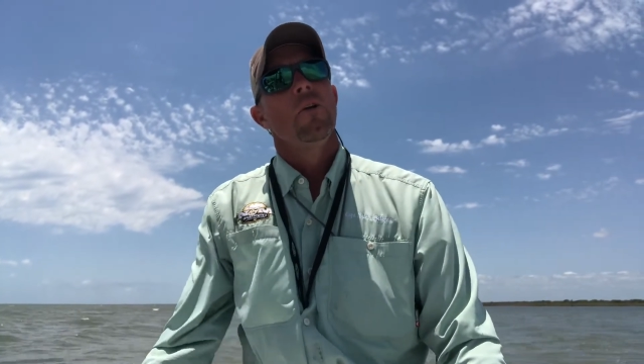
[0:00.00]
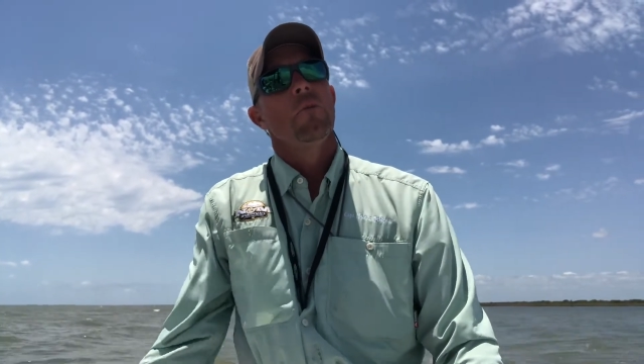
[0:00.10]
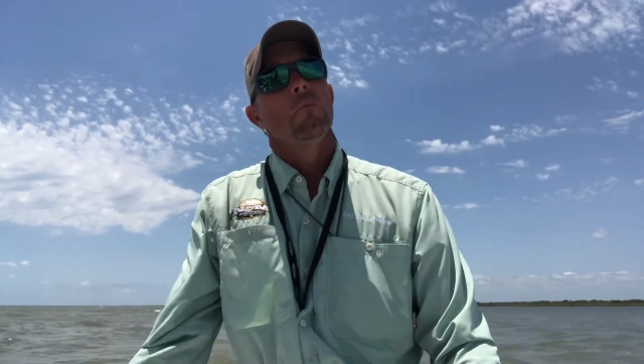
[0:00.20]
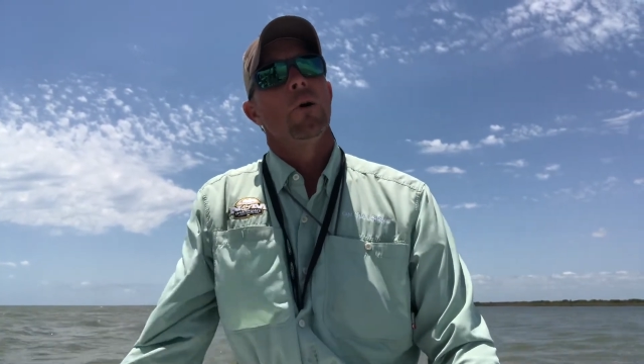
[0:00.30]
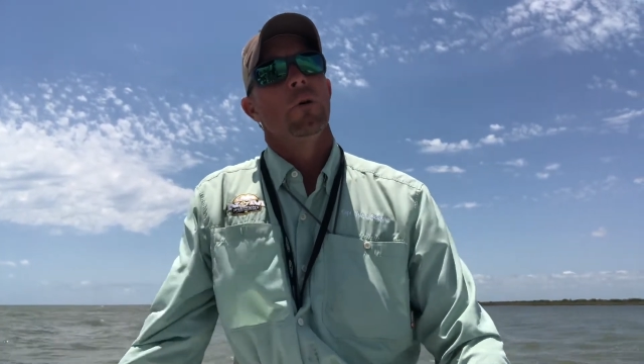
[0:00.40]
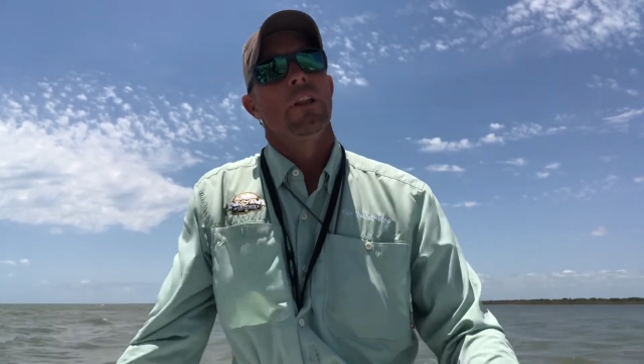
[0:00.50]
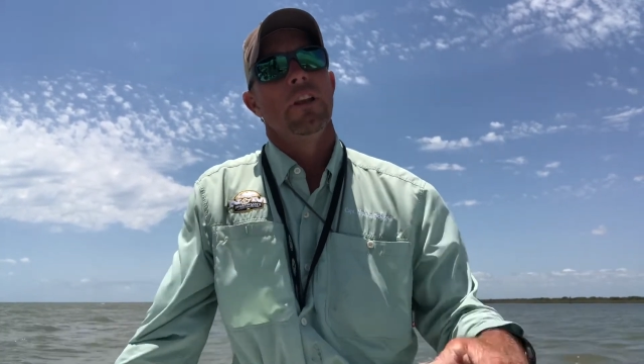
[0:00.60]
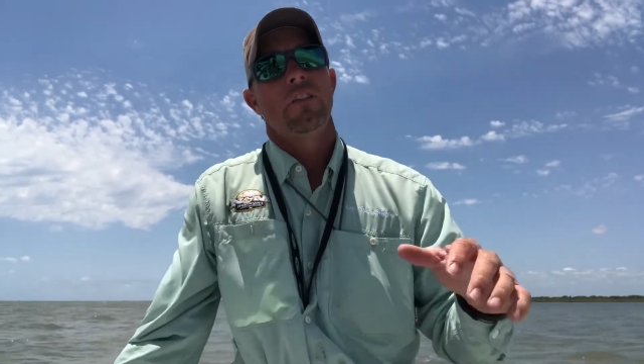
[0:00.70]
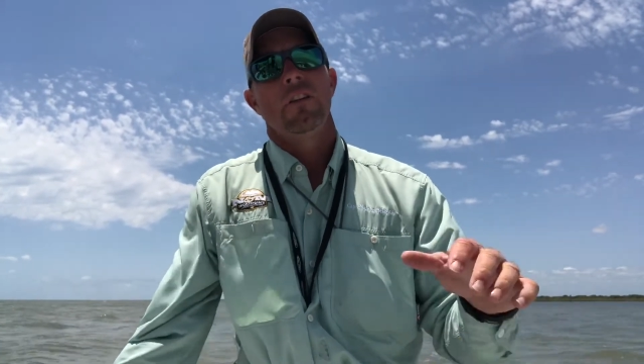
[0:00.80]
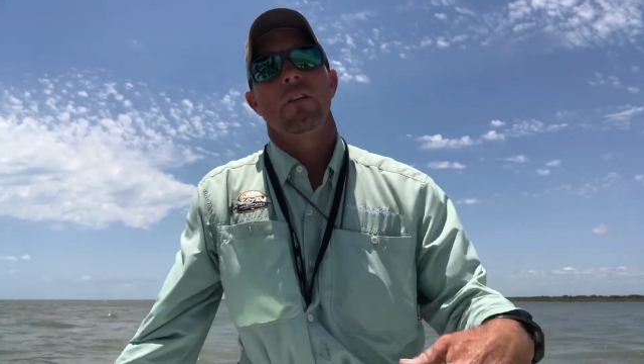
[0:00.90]
But when
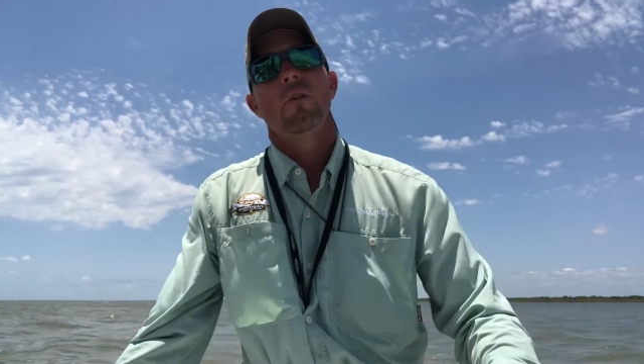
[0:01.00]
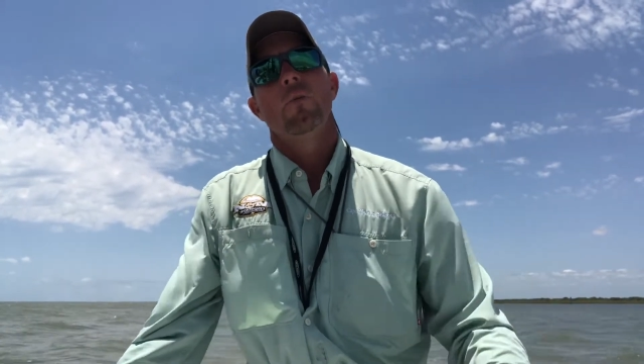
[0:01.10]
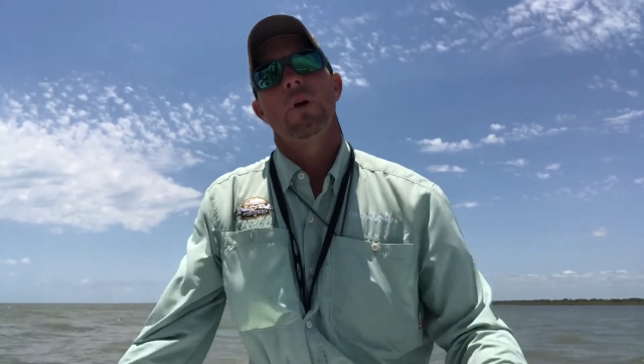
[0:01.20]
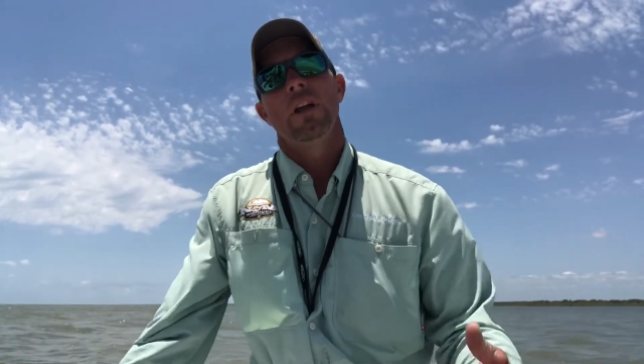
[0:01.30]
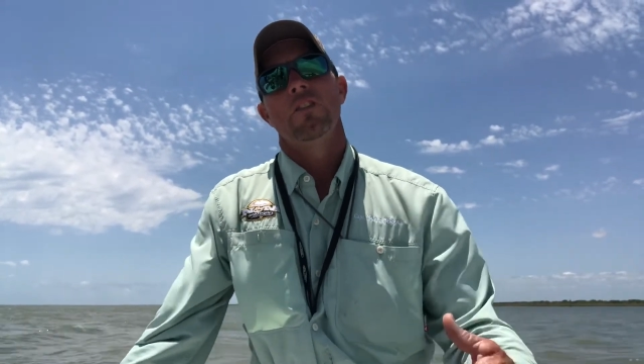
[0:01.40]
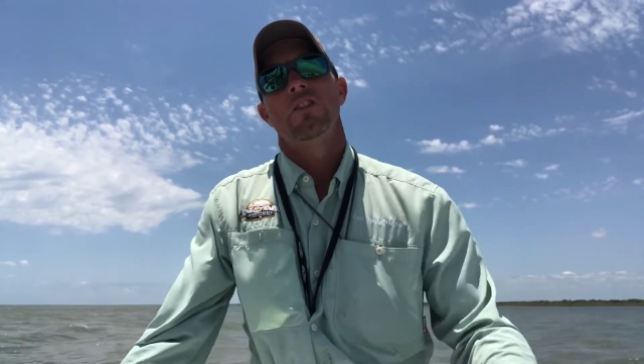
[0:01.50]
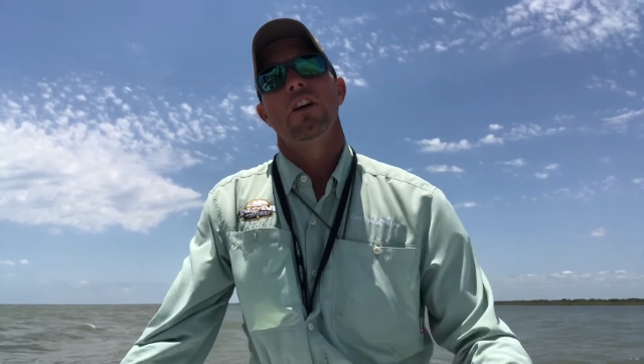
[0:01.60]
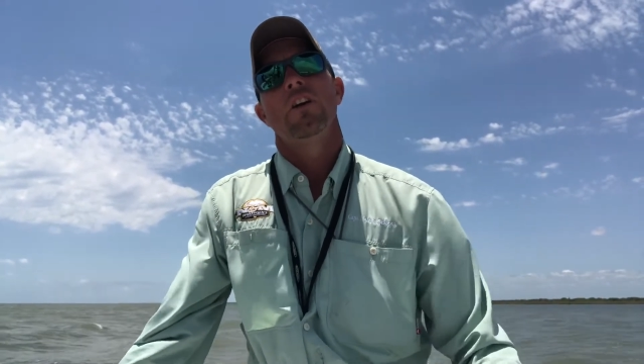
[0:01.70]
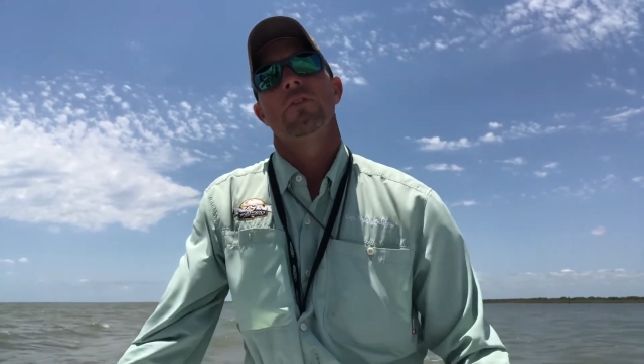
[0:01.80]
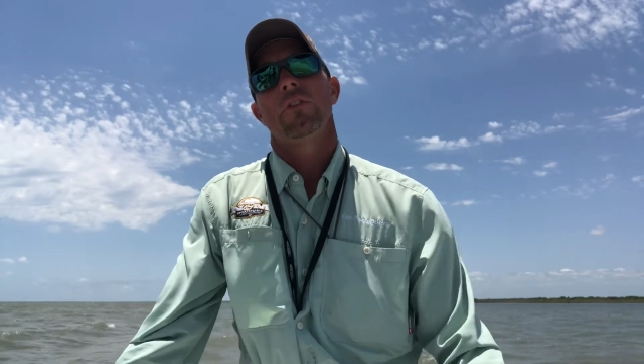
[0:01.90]
this wind
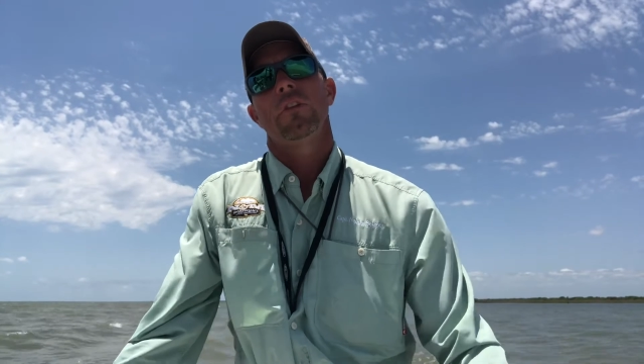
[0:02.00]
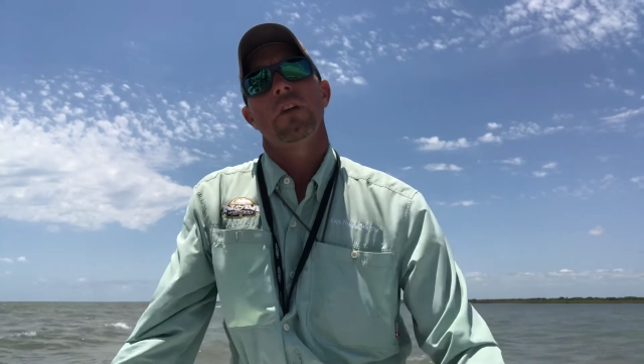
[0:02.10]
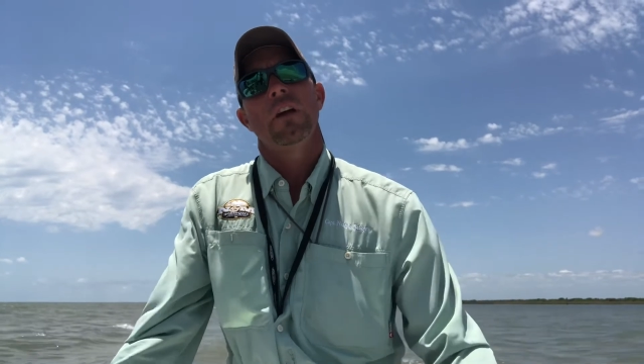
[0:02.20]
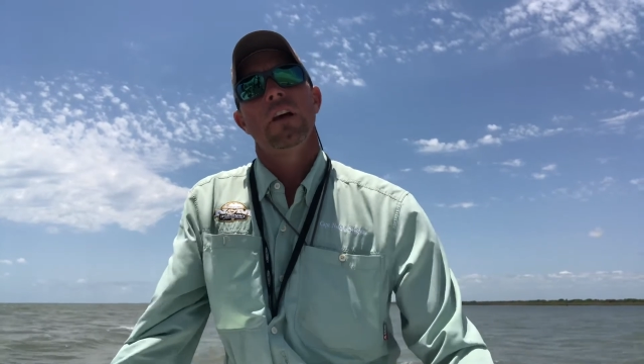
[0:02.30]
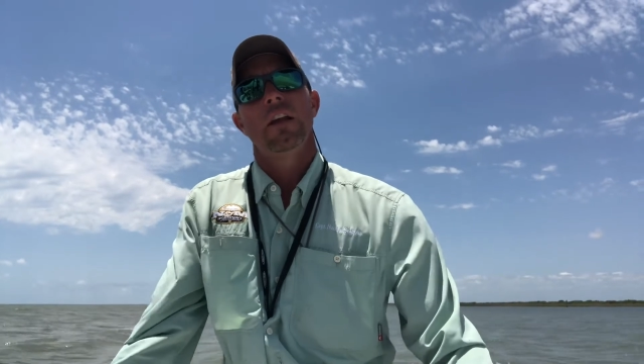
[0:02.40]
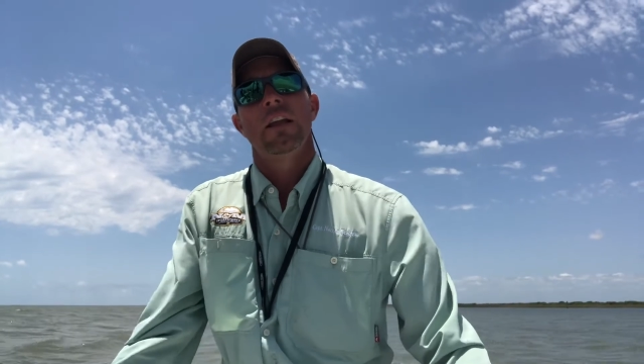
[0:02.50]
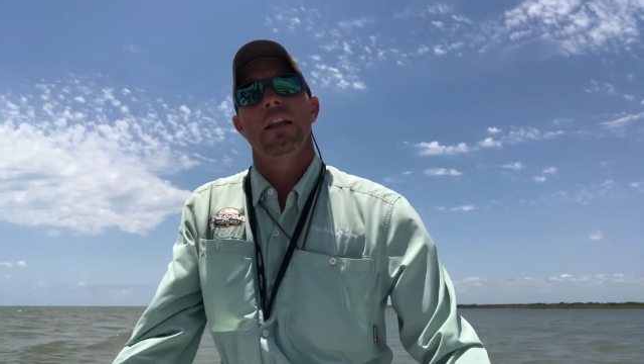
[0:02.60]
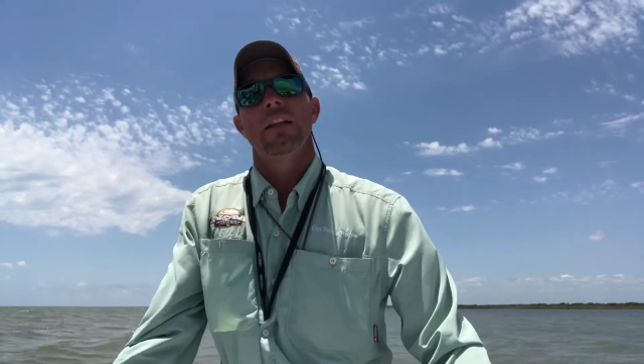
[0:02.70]
shifts and